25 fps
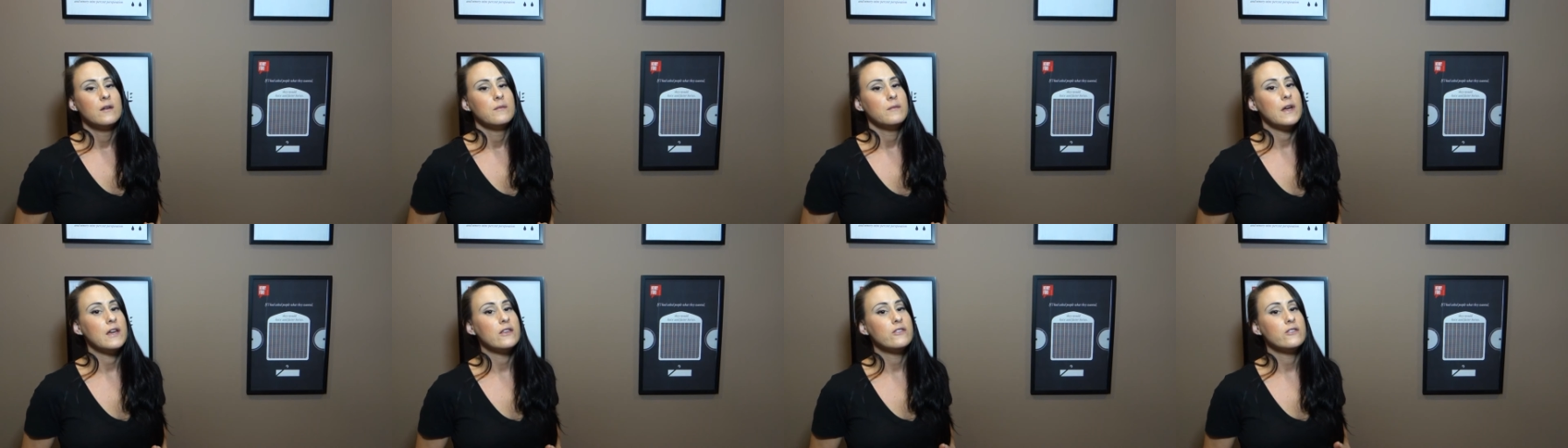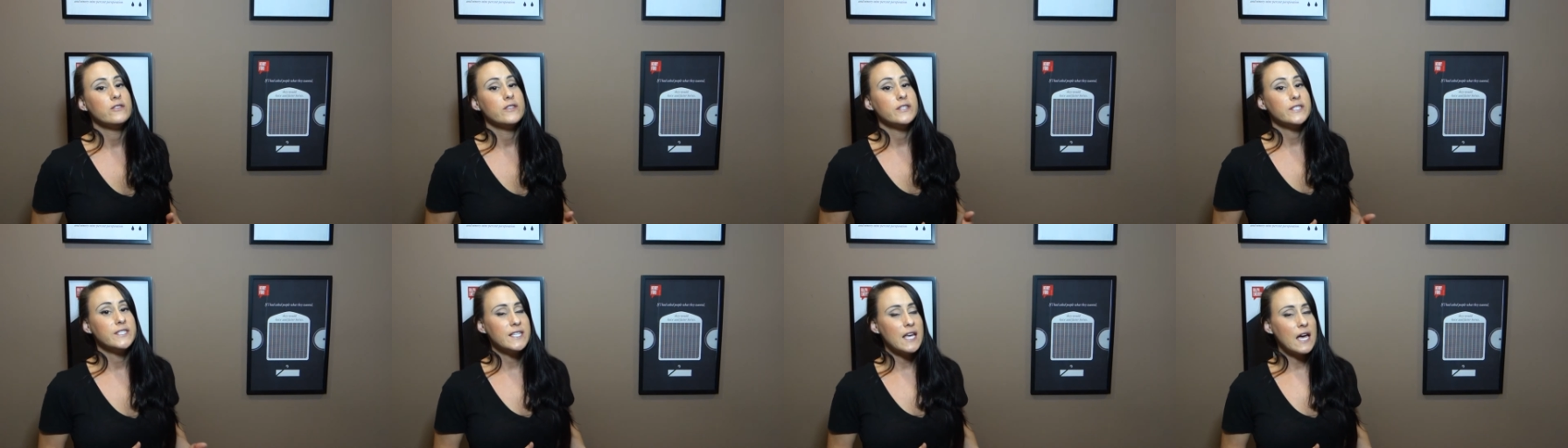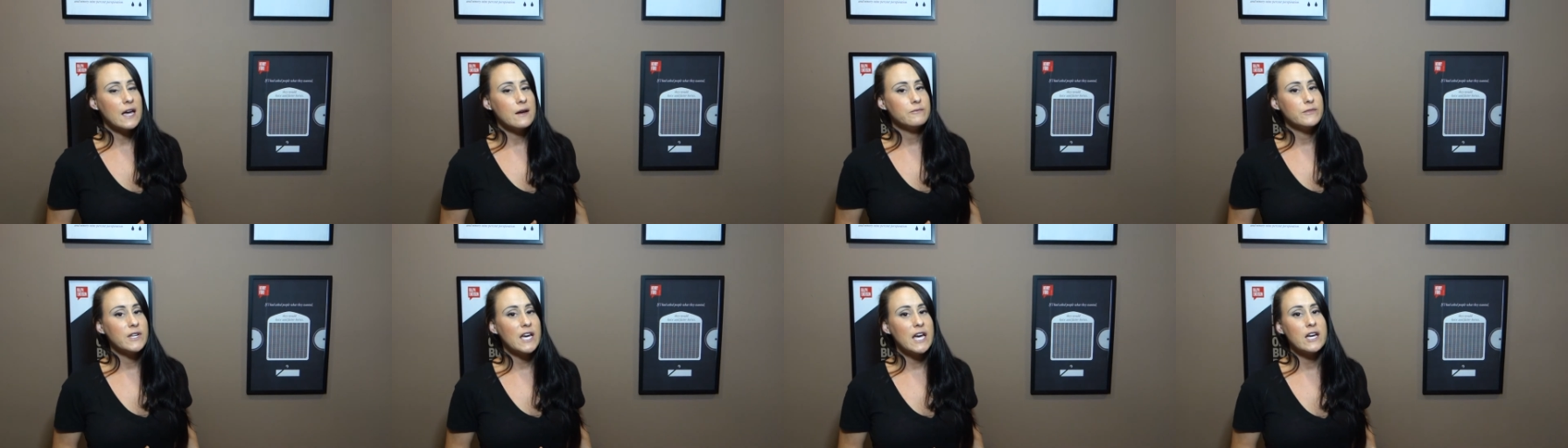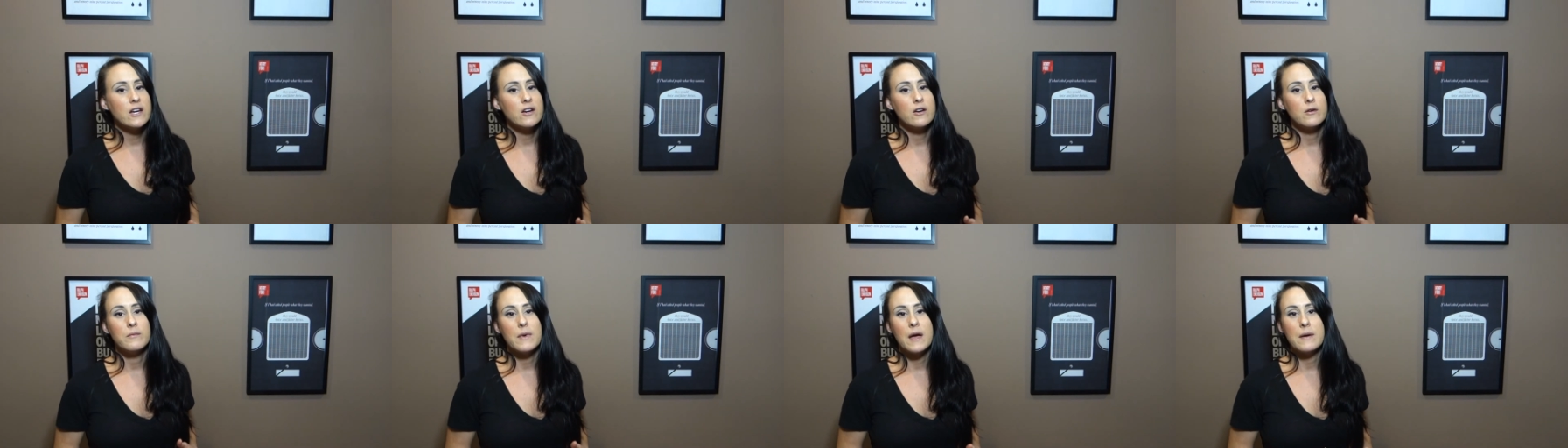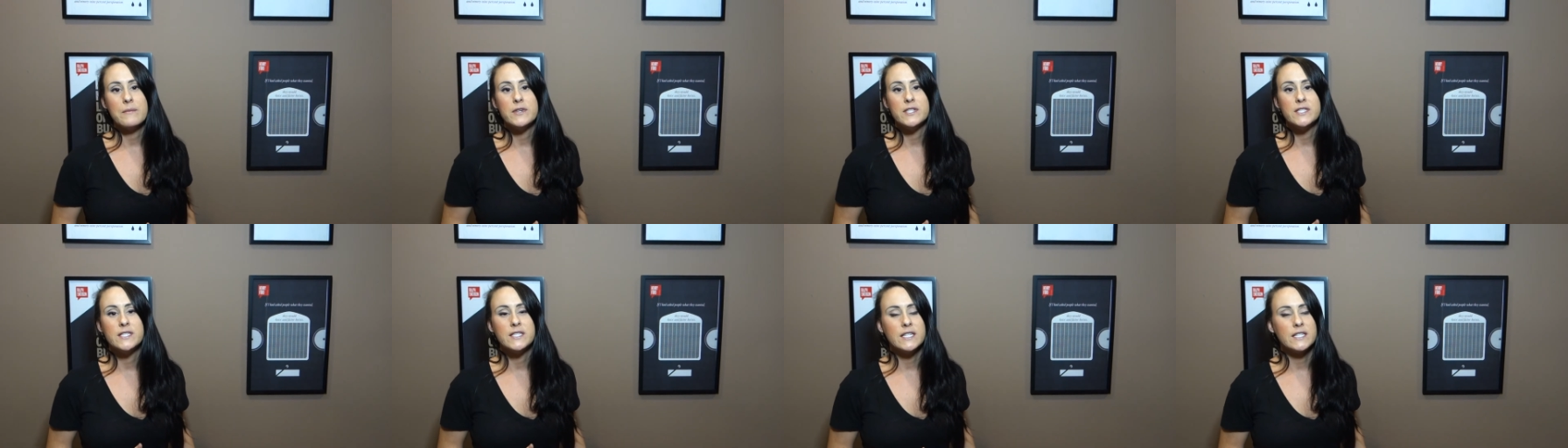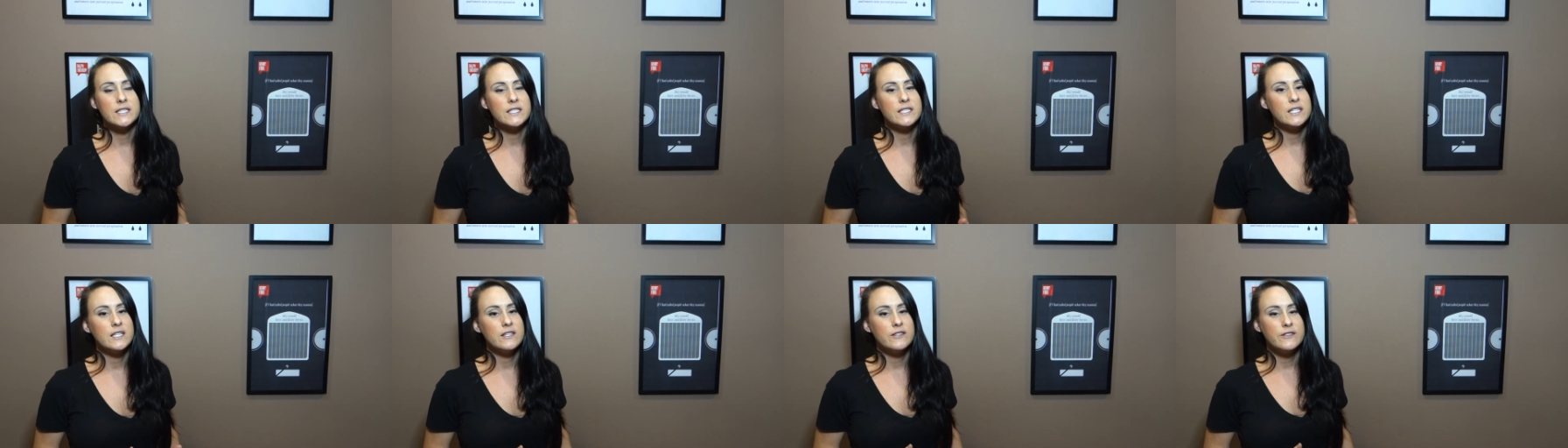either the same day or maybe
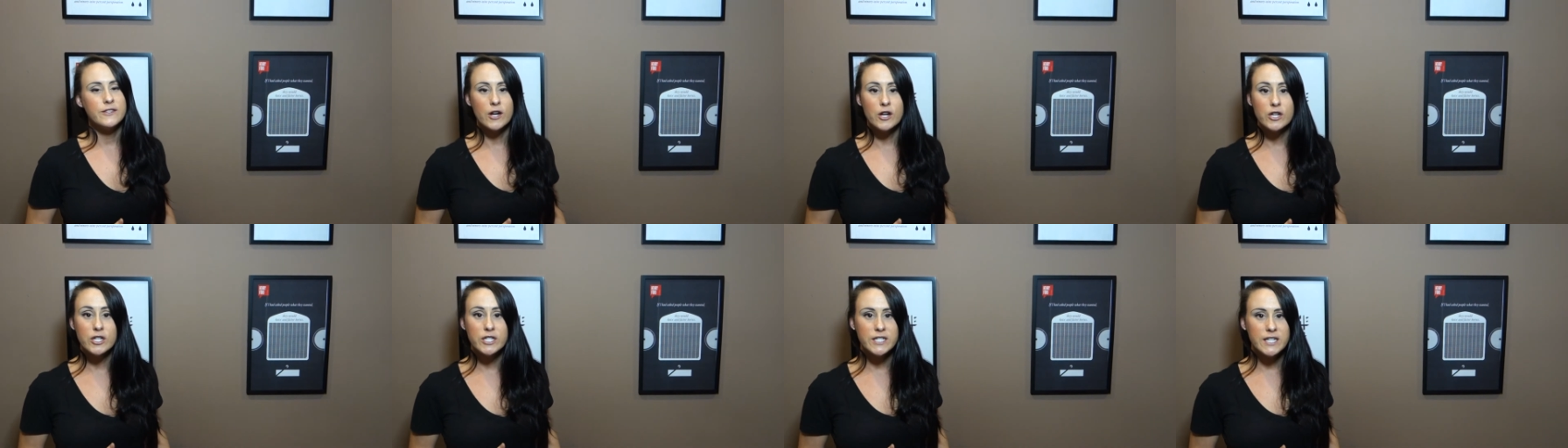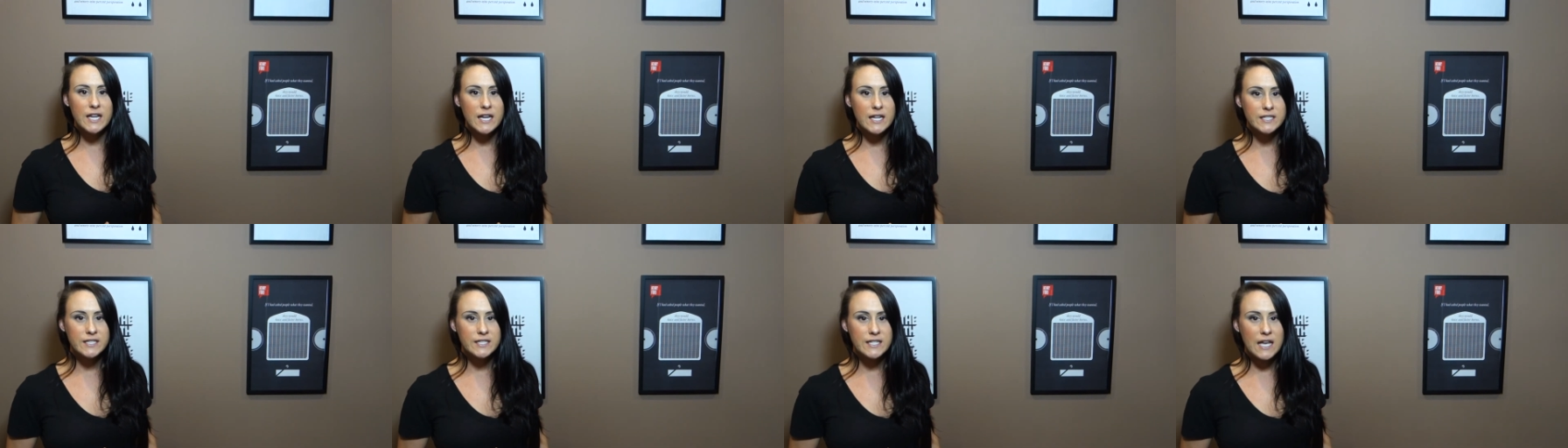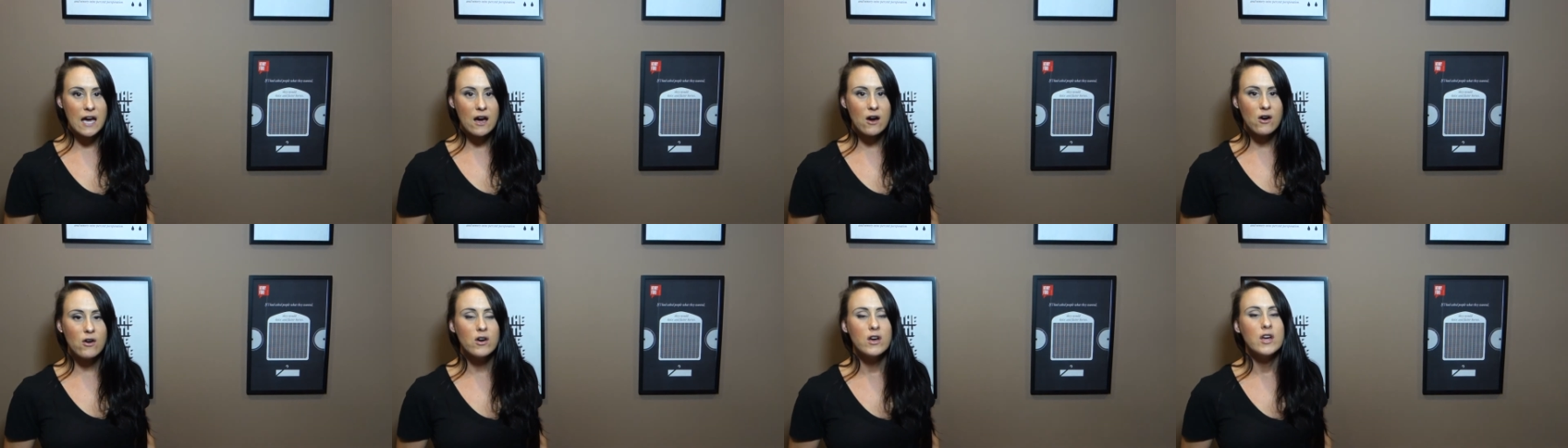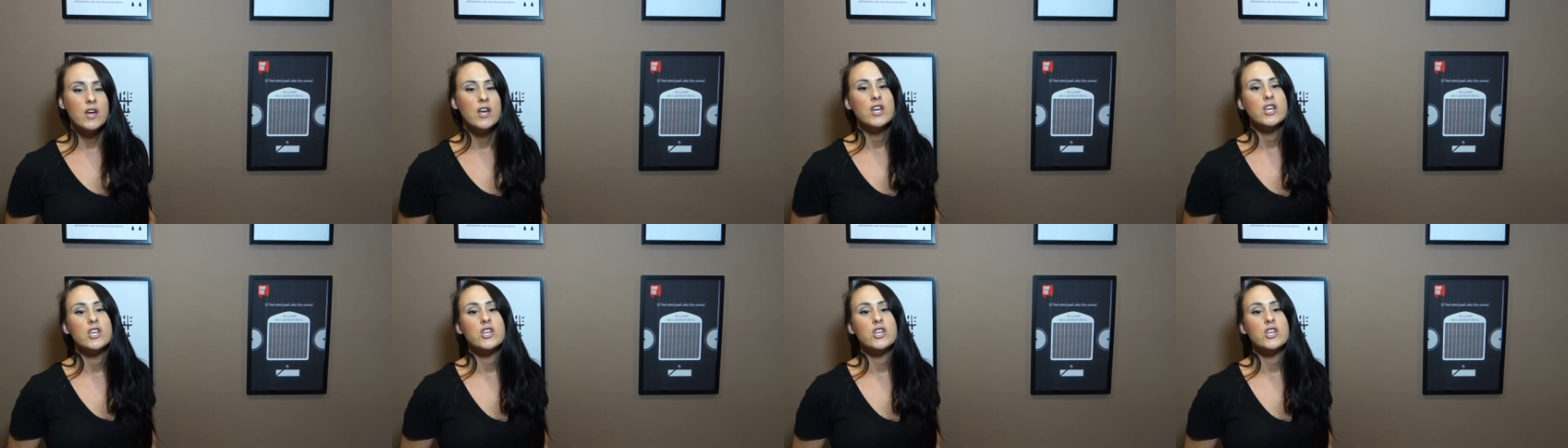60, 30 days out.